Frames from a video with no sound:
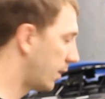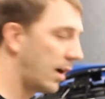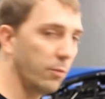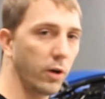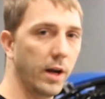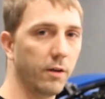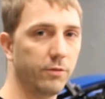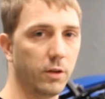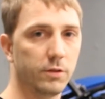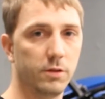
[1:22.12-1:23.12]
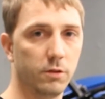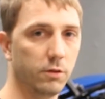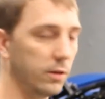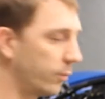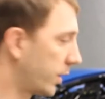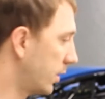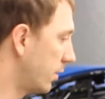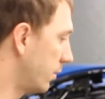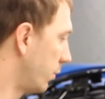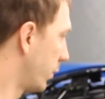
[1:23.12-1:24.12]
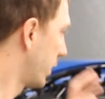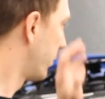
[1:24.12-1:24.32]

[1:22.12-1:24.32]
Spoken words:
a lot more airflow too, and we're gonna